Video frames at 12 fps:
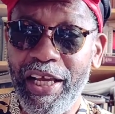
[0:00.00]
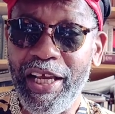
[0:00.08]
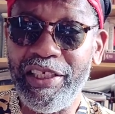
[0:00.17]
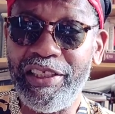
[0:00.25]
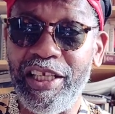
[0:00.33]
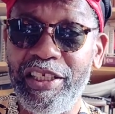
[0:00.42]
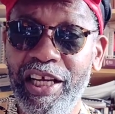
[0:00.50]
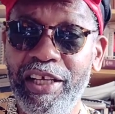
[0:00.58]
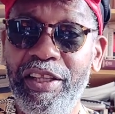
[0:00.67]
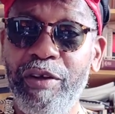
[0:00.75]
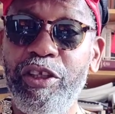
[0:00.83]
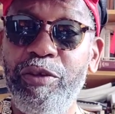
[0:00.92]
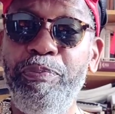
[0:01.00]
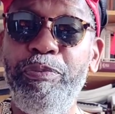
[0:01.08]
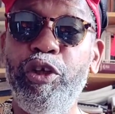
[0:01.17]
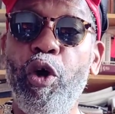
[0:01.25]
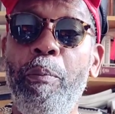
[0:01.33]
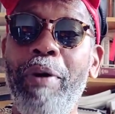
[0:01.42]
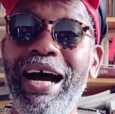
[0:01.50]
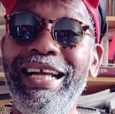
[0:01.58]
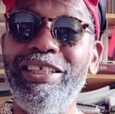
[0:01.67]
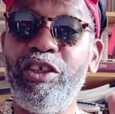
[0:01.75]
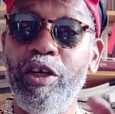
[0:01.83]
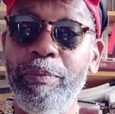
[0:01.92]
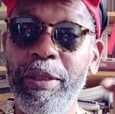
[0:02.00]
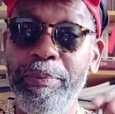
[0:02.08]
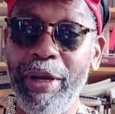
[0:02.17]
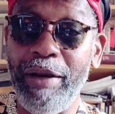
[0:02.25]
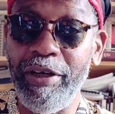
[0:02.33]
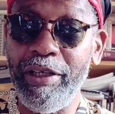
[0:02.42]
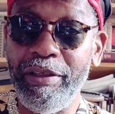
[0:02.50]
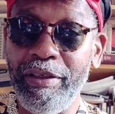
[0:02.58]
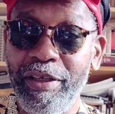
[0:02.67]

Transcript: is that the, Joe Biden's going to be buried.